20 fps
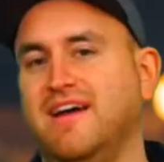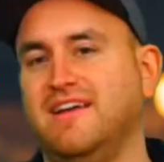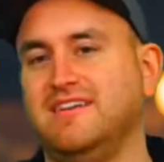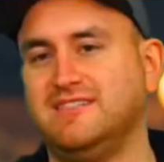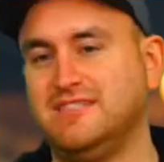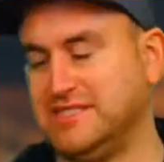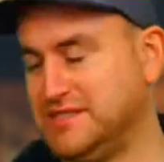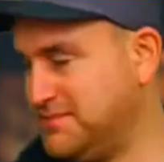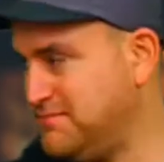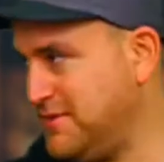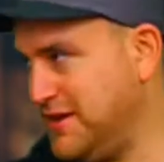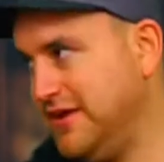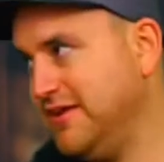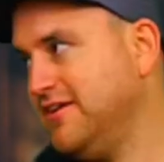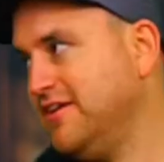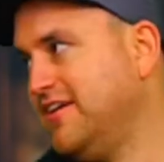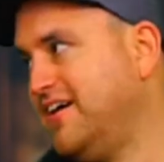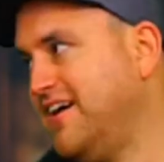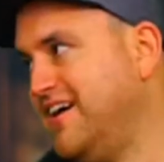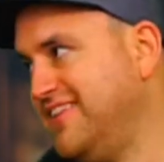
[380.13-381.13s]
my
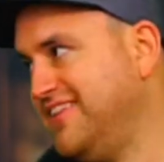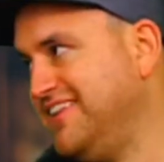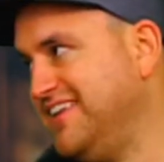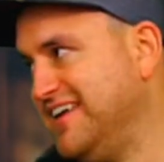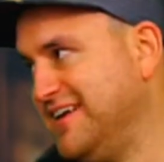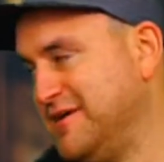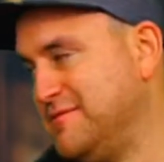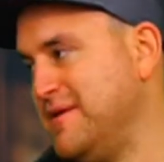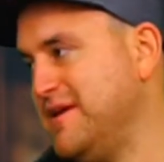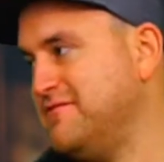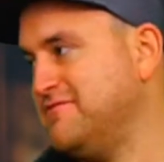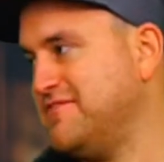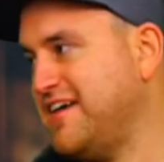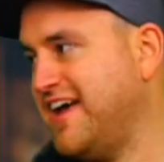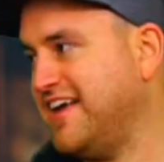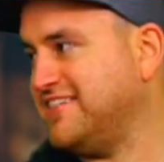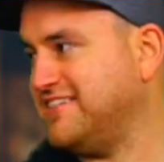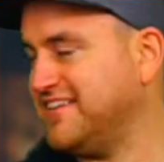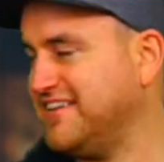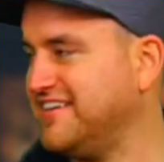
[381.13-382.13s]
spiel on the intermittent
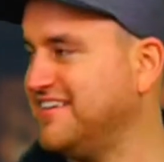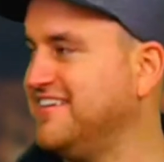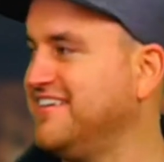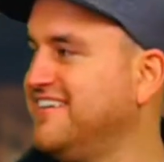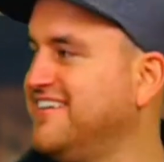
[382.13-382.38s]
fasting.